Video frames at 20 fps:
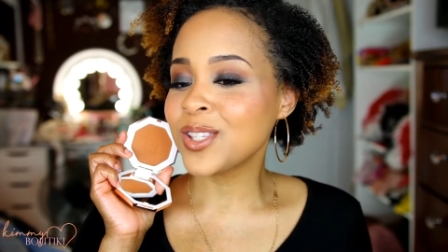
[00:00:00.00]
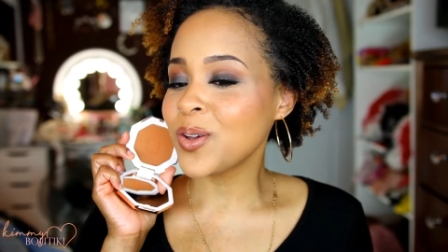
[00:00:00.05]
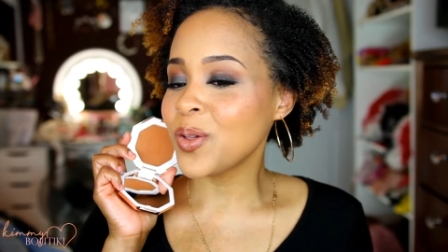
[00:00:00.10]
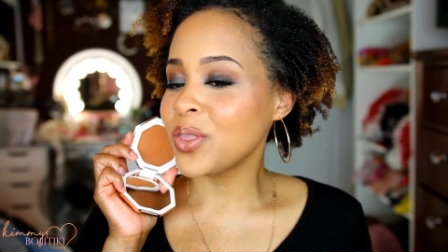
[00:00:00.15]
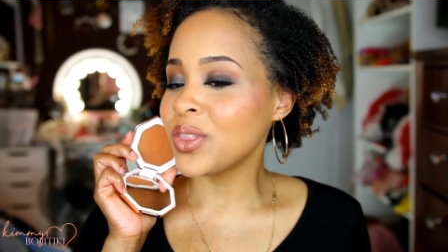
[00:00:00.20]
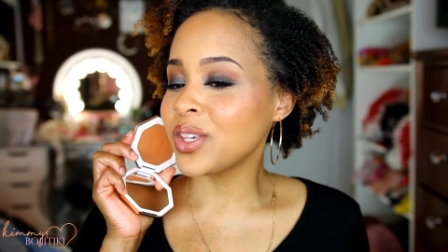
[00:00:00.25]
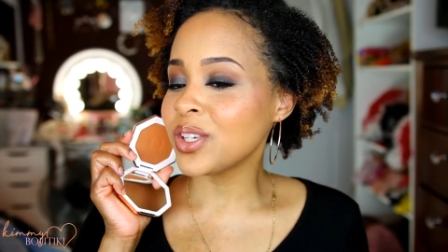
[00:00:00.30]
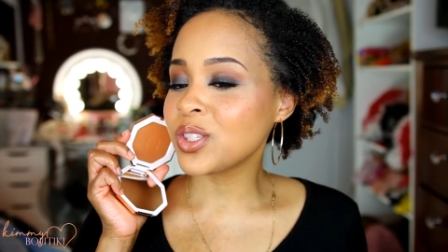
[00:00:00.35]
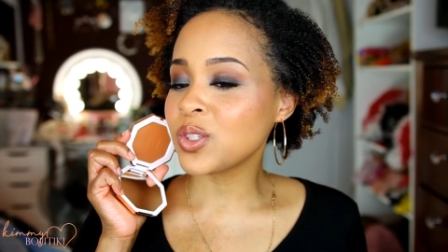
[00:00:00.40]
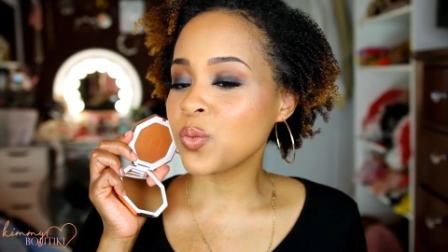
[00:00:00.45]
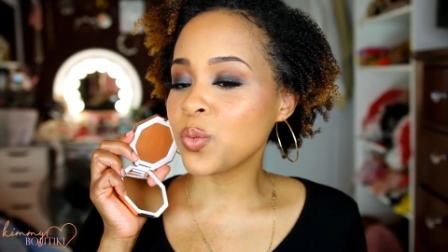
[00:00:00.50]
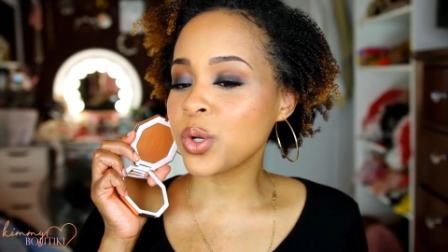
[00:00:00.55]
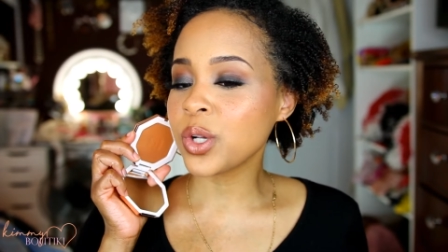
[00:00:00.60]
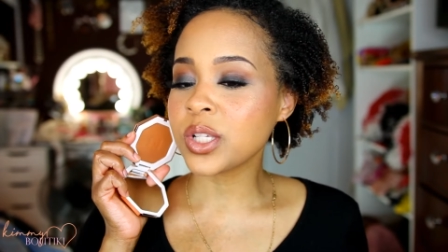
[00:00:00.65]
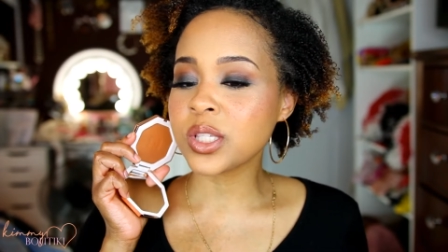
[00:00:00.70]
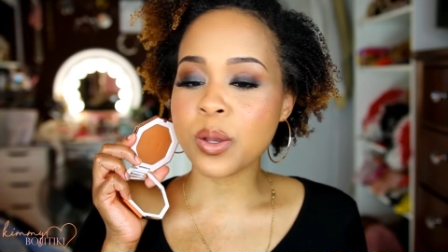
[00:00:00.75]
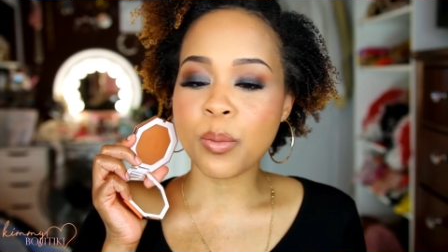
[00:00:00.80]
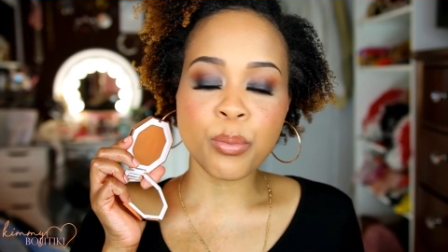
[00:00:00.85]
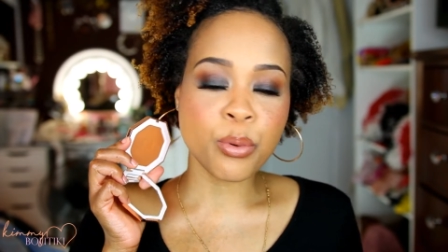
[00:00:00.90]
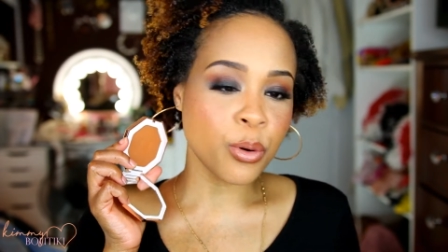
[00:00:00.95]
So this
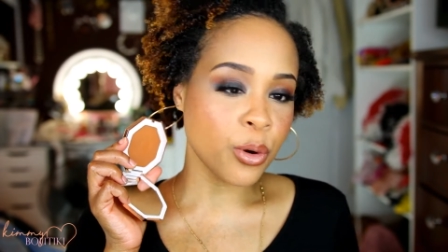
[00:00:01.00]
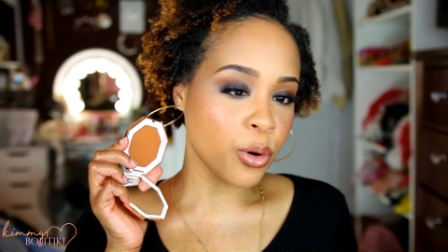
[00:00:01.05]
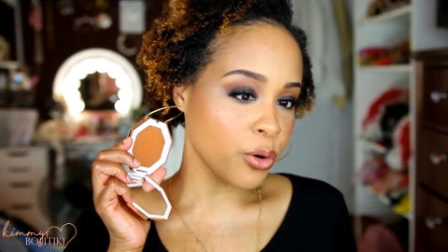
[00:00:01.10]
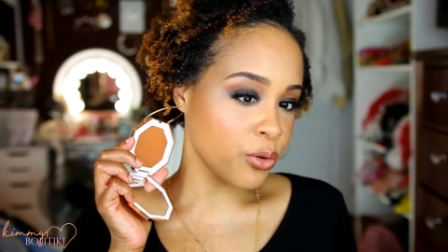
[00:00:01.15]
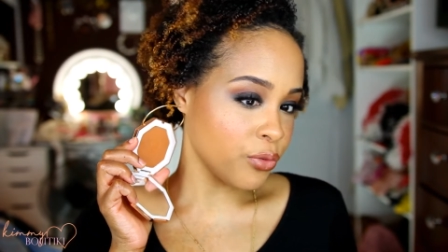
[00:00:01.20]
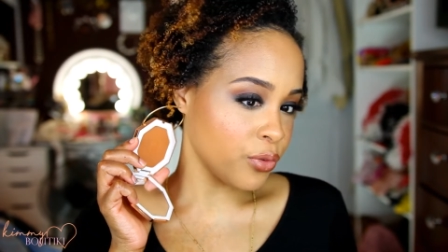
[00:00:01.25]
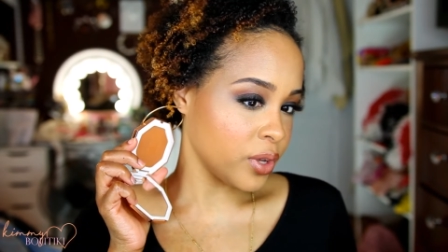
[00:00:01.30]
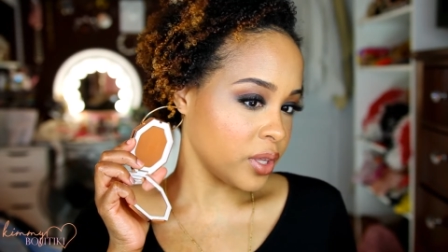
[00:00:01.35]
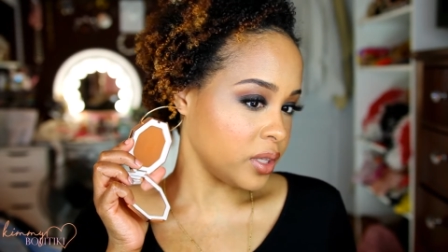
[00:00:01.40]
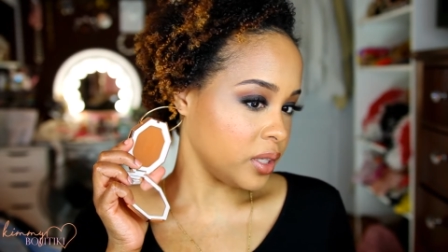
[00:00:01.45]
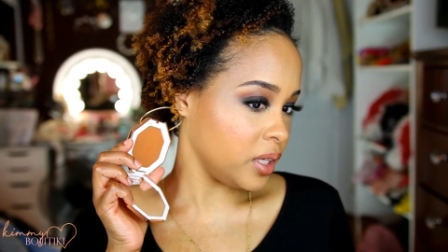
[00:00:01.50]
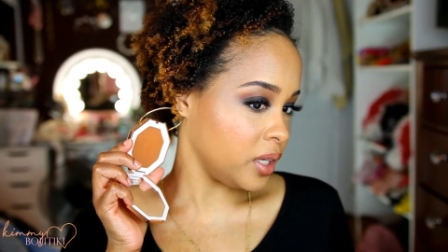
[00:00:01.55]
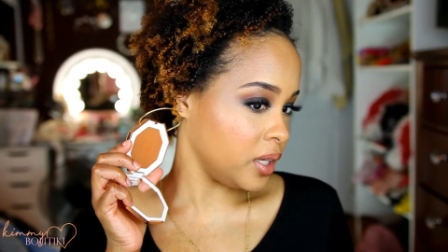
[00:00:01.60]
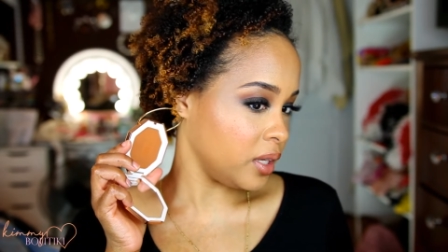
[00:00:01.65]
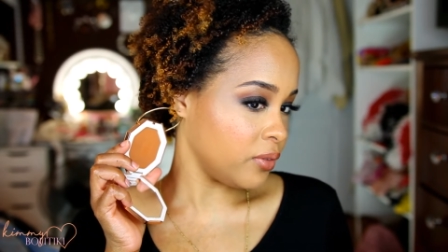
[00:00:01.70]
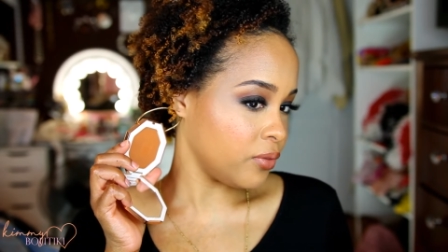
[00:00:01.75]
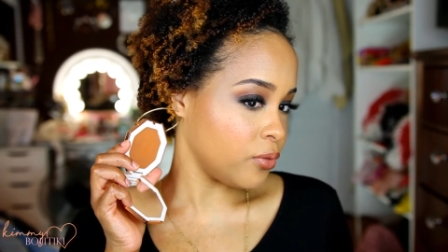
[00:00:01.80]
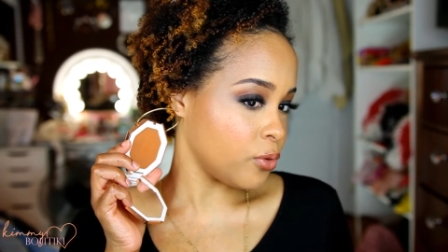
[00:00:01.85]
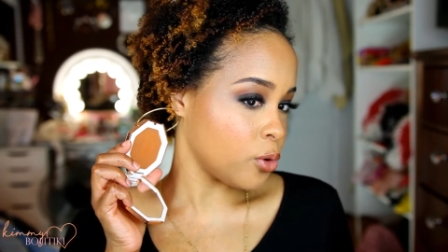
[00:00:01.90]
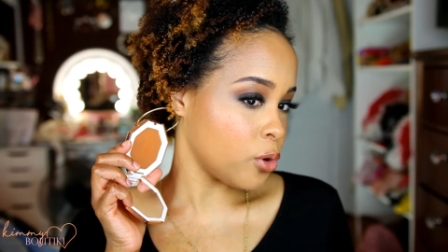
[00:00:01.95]
works
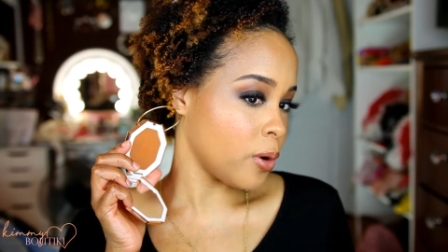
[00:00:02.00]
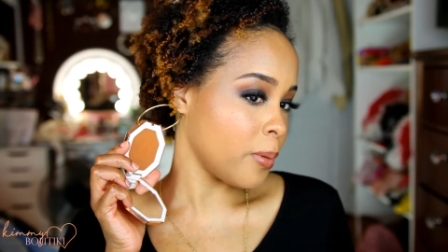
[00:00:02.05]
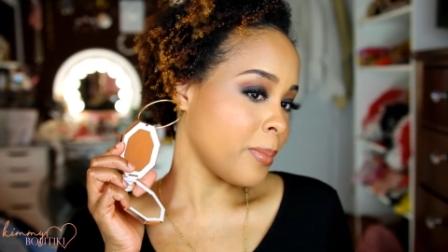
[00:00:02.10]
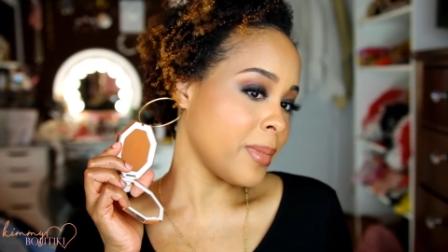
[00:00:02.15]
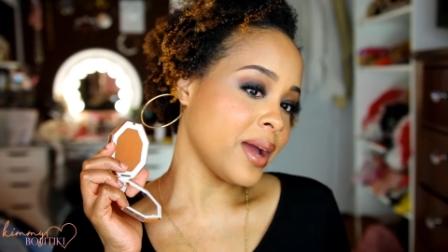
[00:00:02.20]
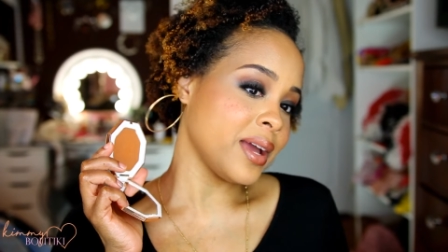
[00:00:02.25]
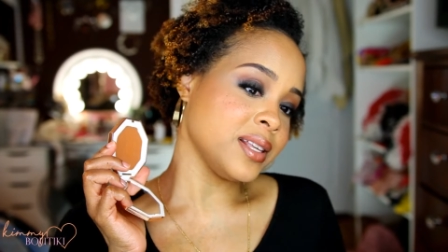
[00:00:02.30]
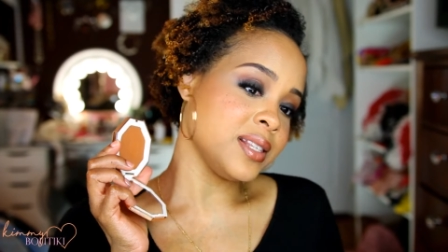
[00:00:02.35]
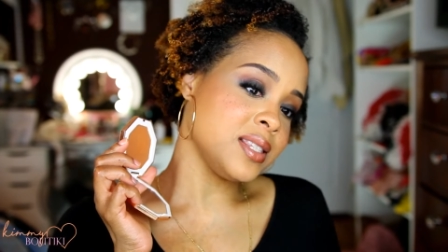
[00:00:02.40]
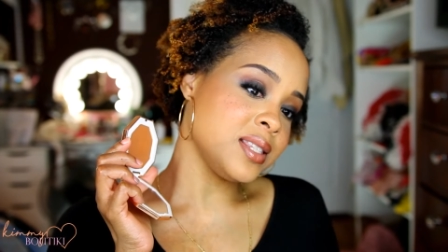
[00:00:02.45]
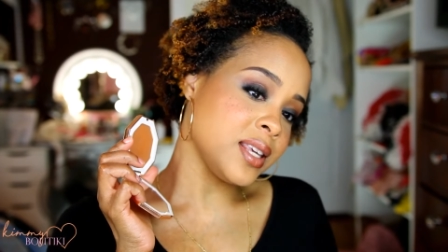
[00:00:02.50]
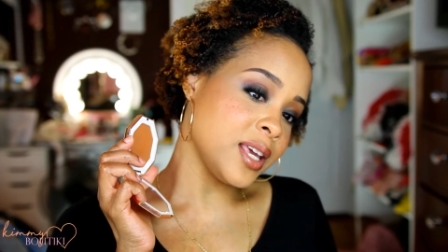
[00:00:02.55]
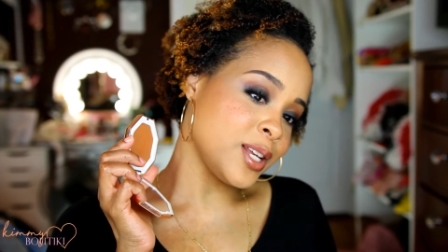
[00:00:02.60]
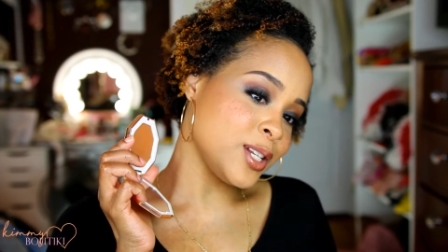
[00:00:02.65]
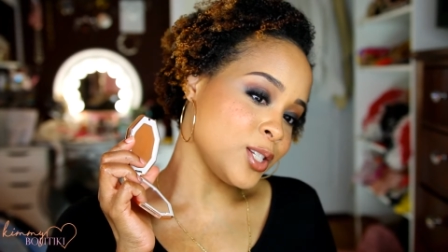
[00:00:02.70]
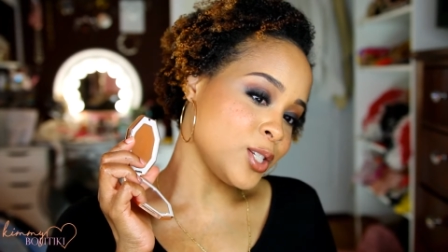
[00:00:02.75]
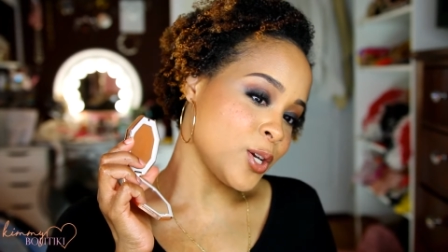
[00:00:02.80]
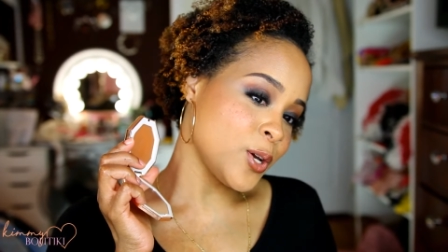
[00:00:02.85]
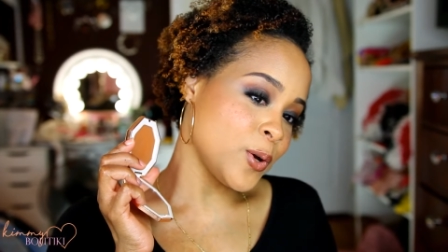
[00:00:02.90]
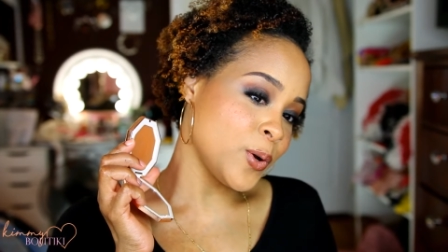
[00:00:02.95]
perfectly for my
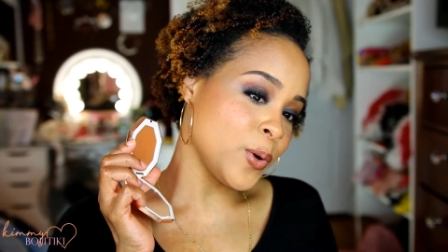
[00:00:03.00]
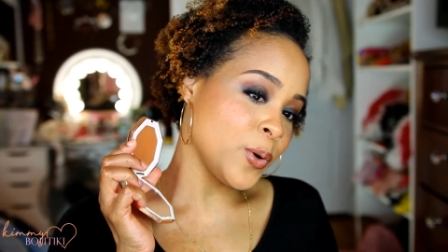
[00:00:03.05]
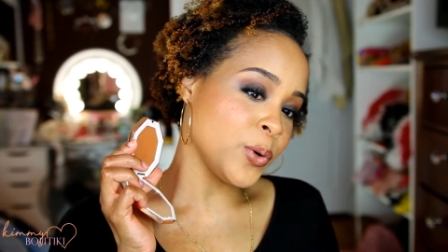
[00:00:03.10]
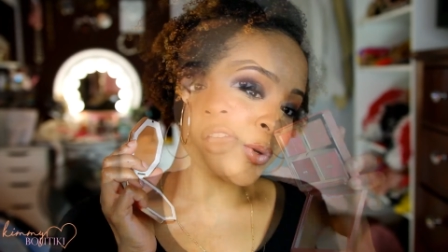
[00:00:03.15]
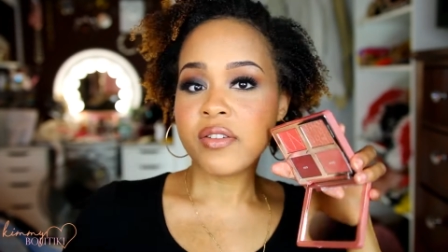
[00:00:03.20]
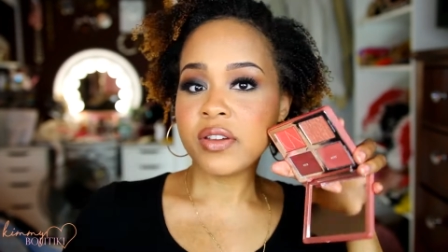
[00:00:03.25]
skin tone.